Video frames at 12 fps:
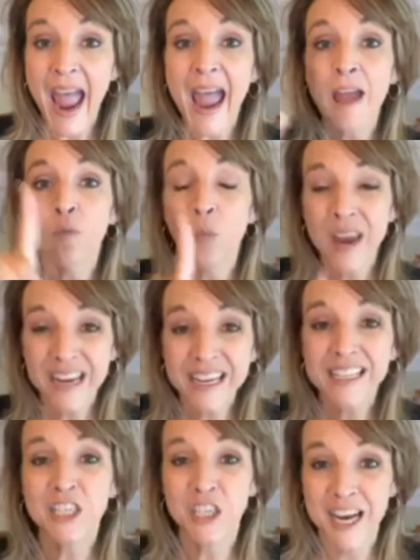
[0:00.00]
And we need
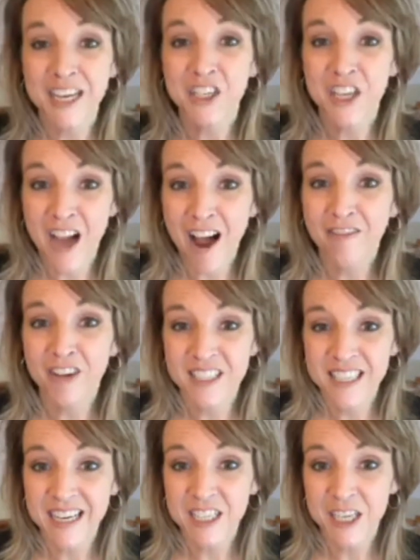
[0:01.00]
to change the
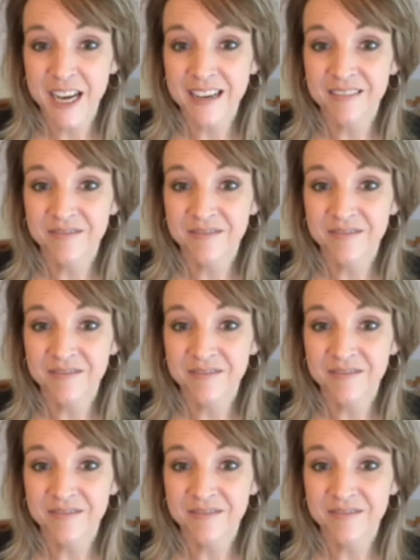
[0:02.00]
conversation.